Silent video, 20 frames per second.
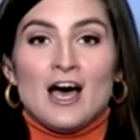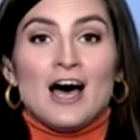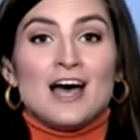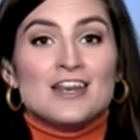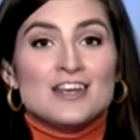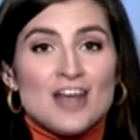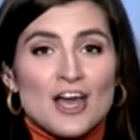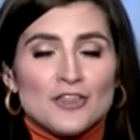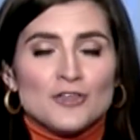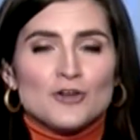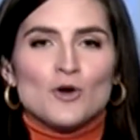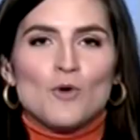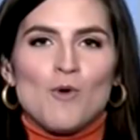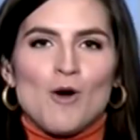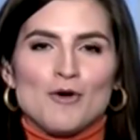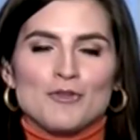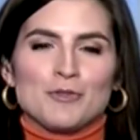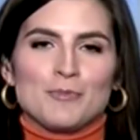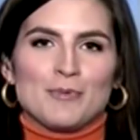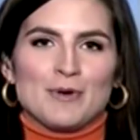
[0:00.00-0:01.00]
Another
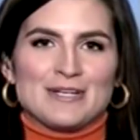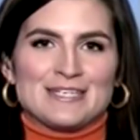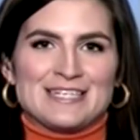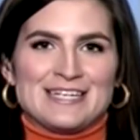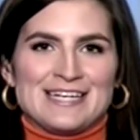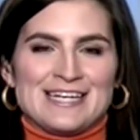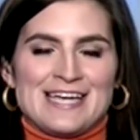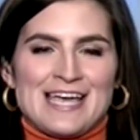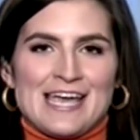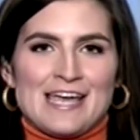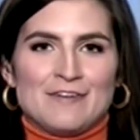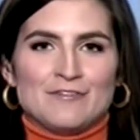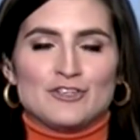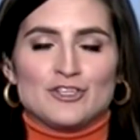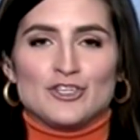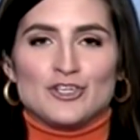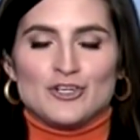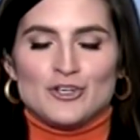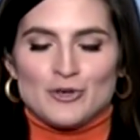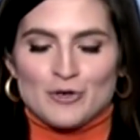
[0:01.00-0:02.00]
quote the president gave
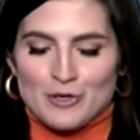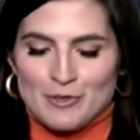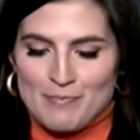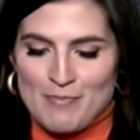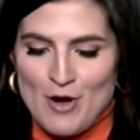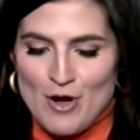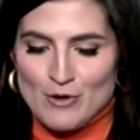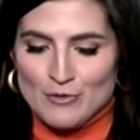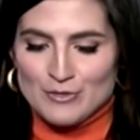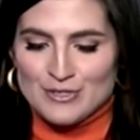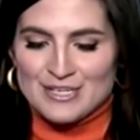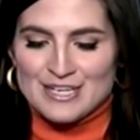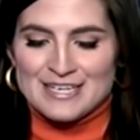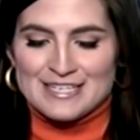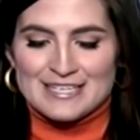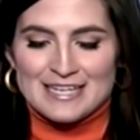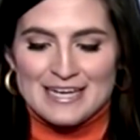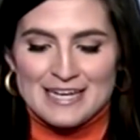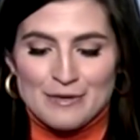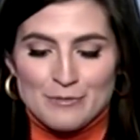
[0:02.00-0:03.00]
to the New York Post
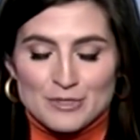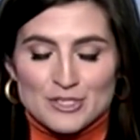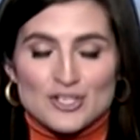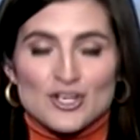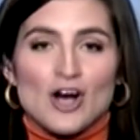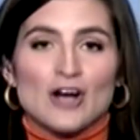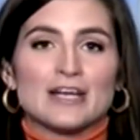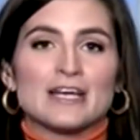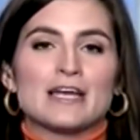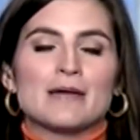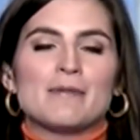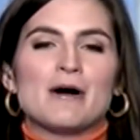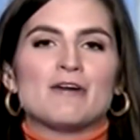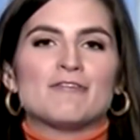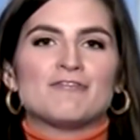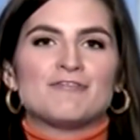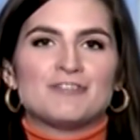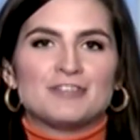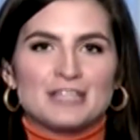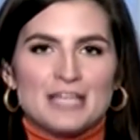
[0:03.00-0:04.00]
is he was talking
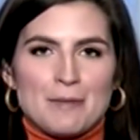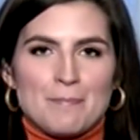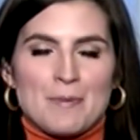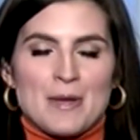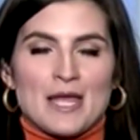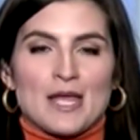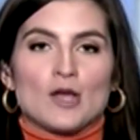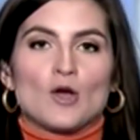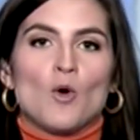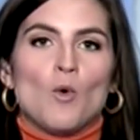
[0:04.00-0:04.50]
about flipping,